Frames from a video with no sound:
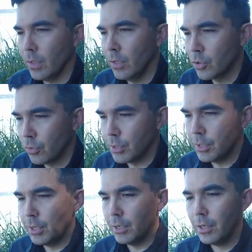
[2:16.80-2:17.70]

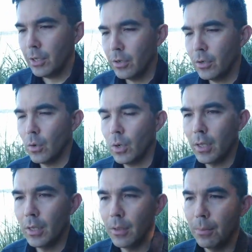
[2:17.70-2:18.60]
interested in you,
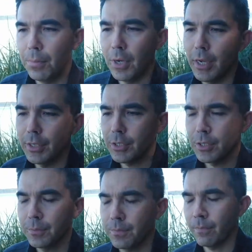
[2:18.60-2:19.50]

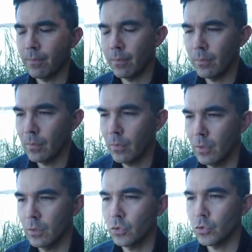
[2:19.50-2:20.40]
but
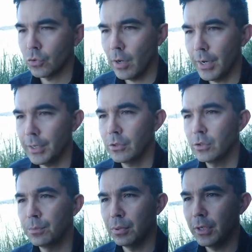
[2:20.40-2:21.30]
trying
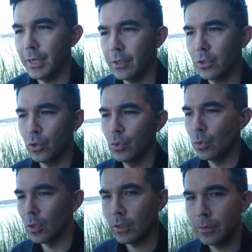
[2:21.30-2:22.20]
to play it
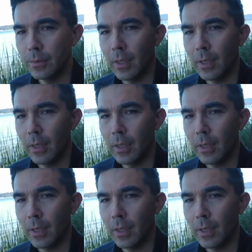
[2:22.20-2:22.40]
cool.